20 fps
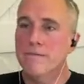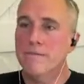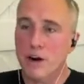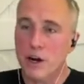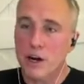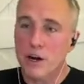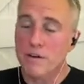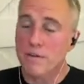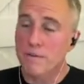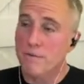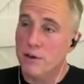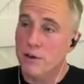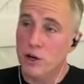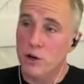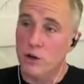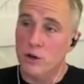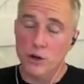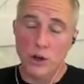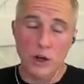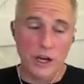very, you
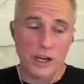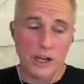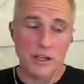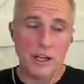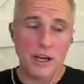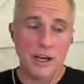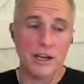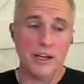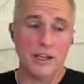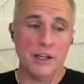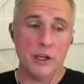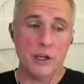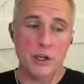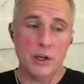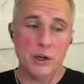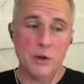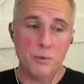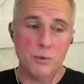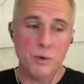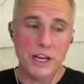know, look, uh, you,
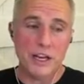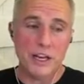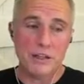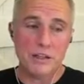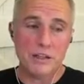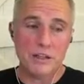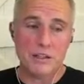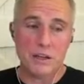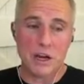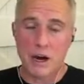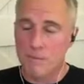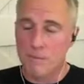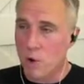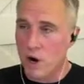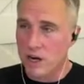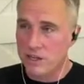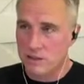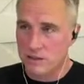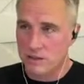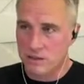you, read the Tom
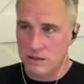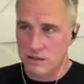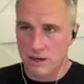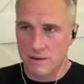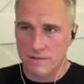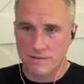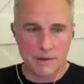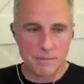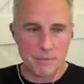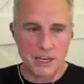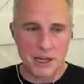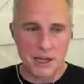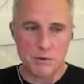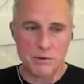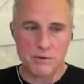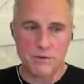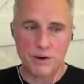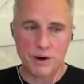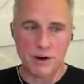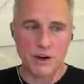Watson stuff. I mean, he
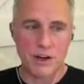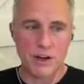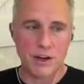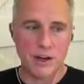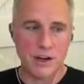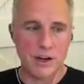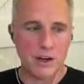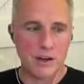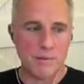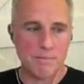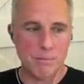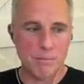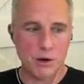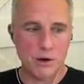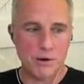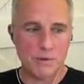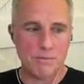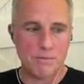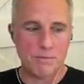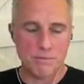was very uh,
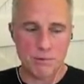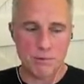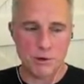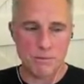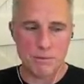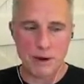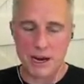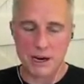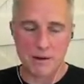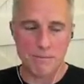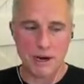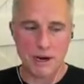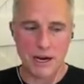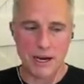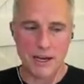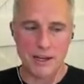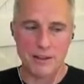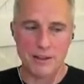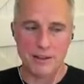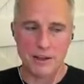put a, put back
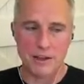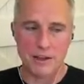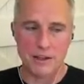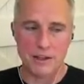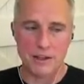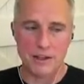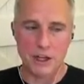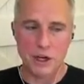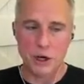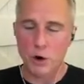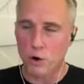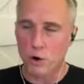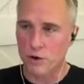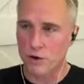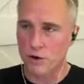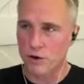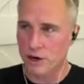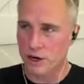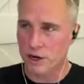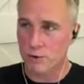by the the
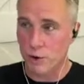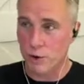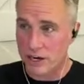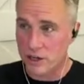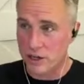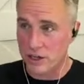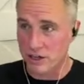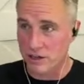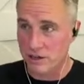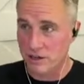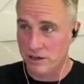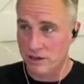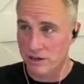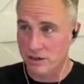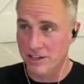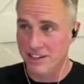northern aggression